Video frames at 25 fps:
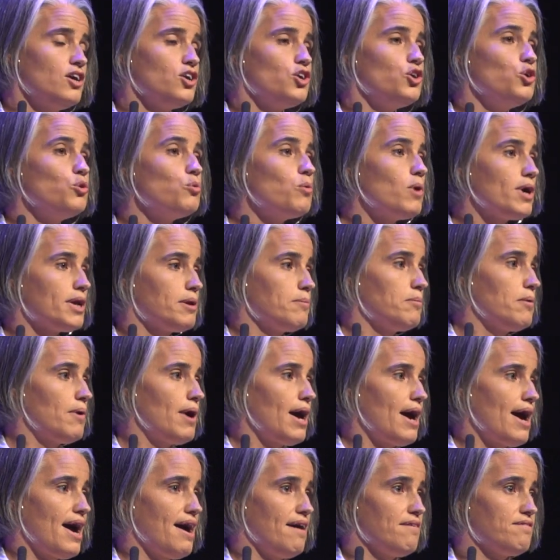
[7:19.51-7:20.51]
You want to
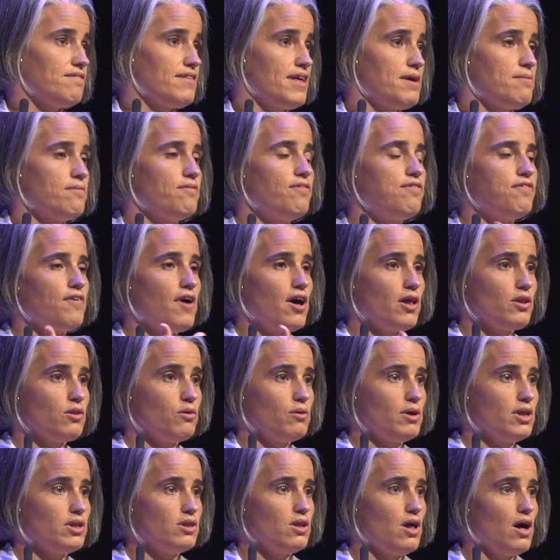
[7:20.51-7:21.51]
have them
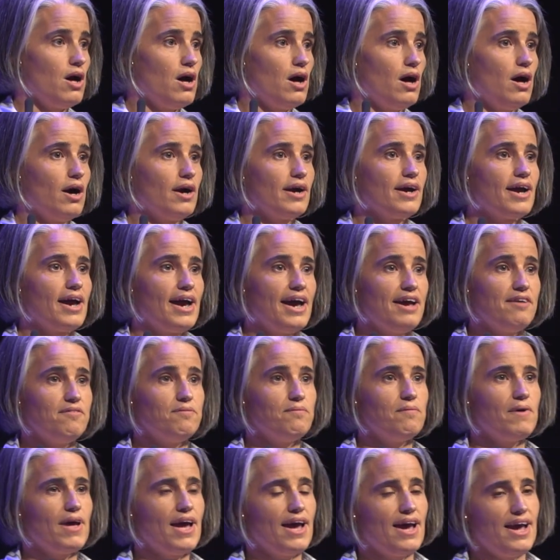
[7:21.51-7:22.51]
follow along
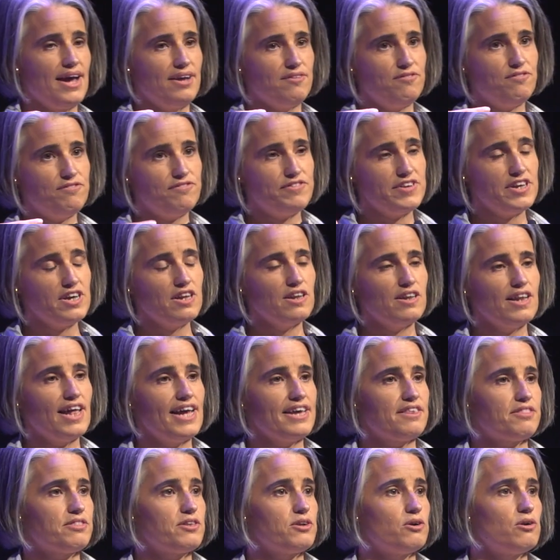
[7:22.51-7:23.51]
and feel
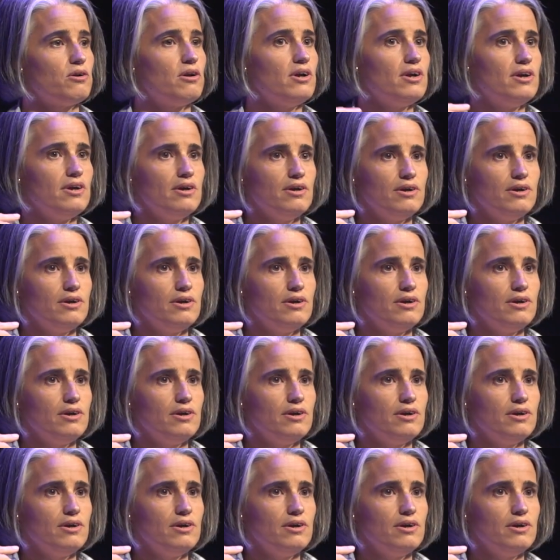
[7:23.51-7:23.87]
like they're